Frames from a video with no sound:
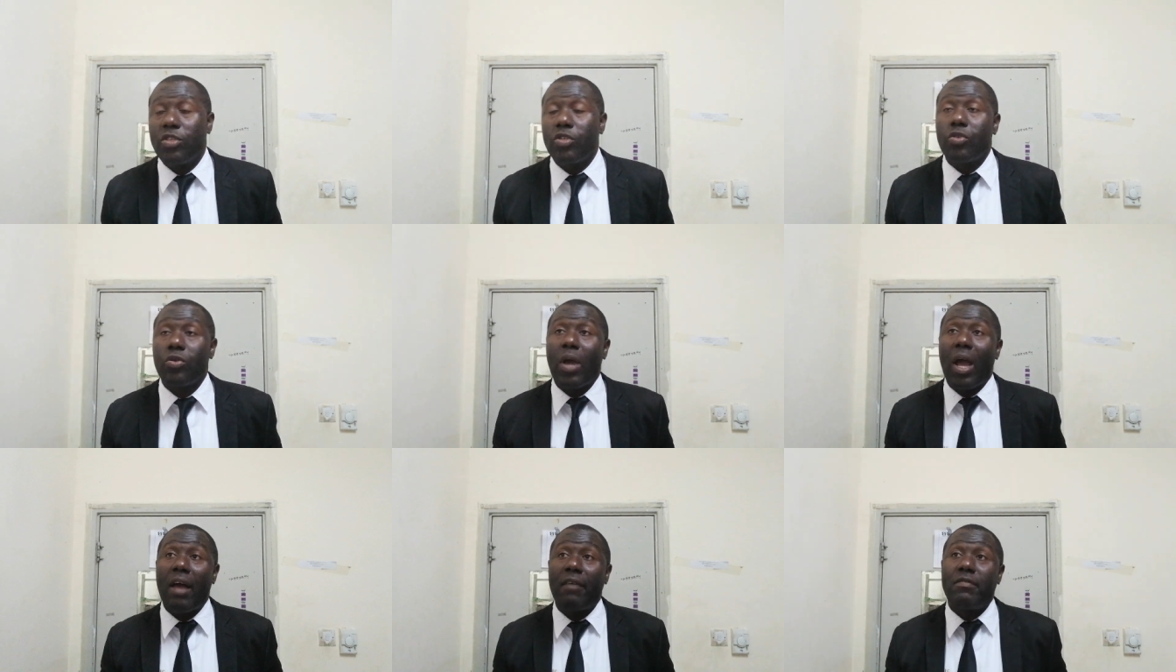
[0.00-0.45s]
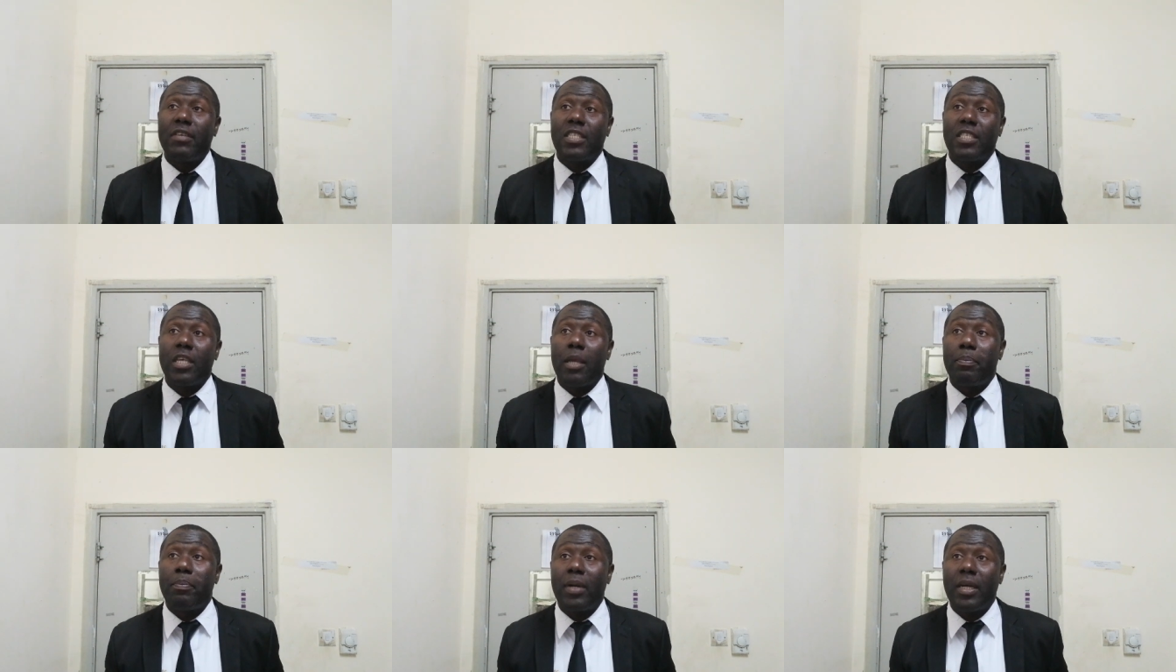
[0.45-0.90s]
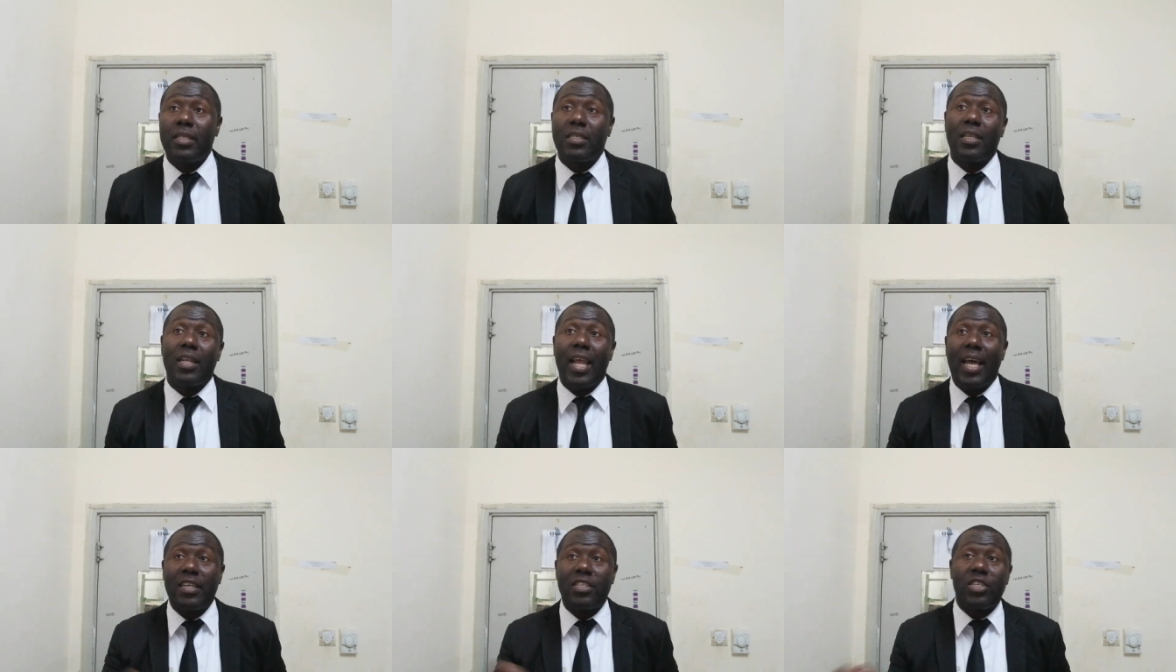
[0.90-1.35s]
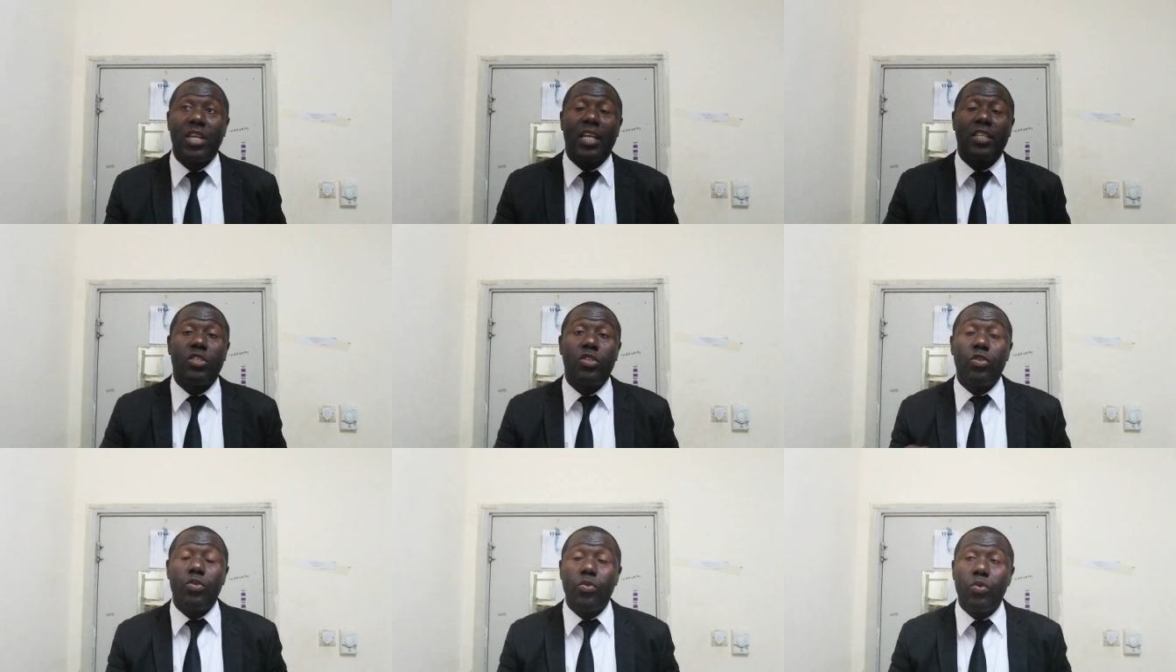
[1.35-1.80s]
You should have a separate lash
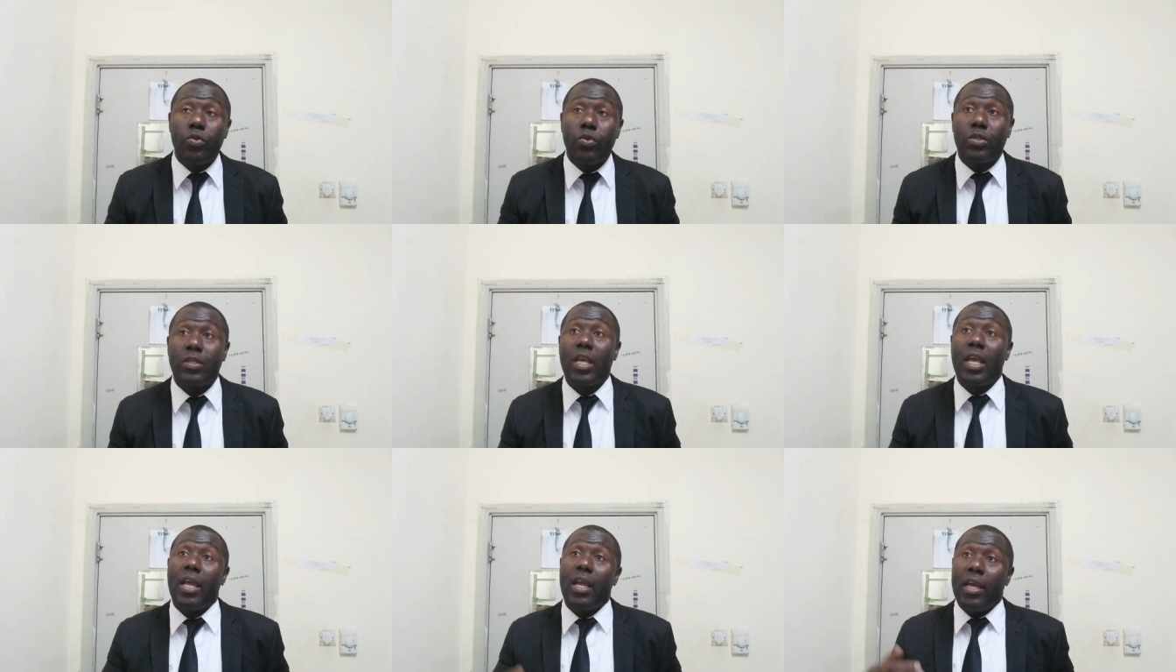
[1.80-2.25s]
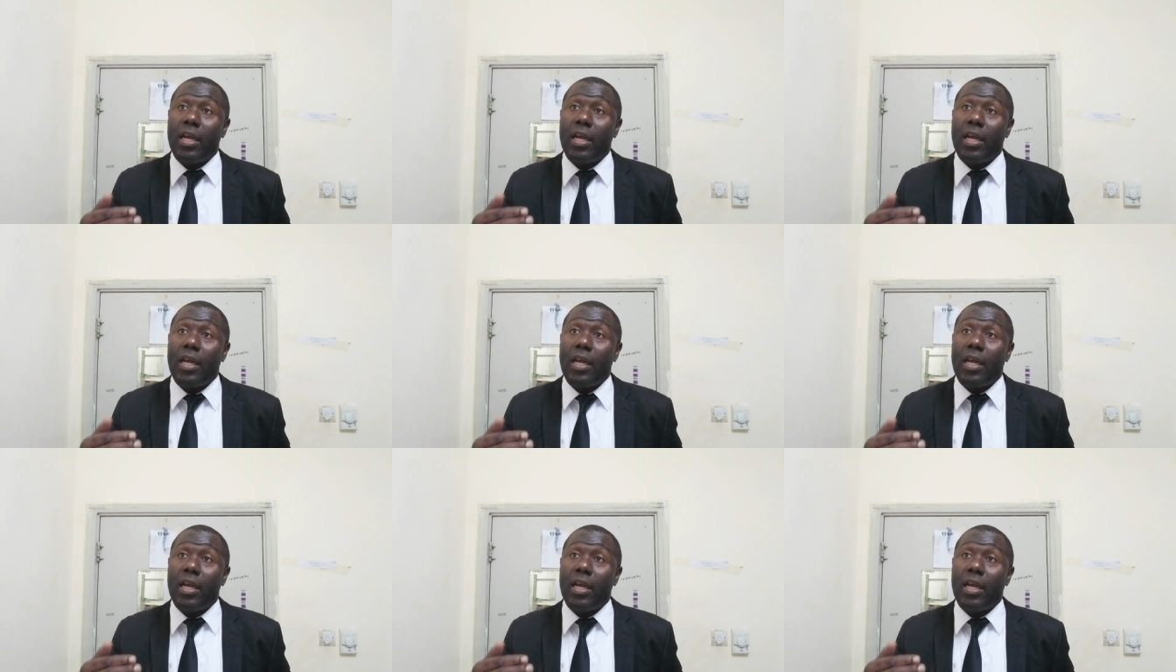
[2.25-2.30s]
that you use.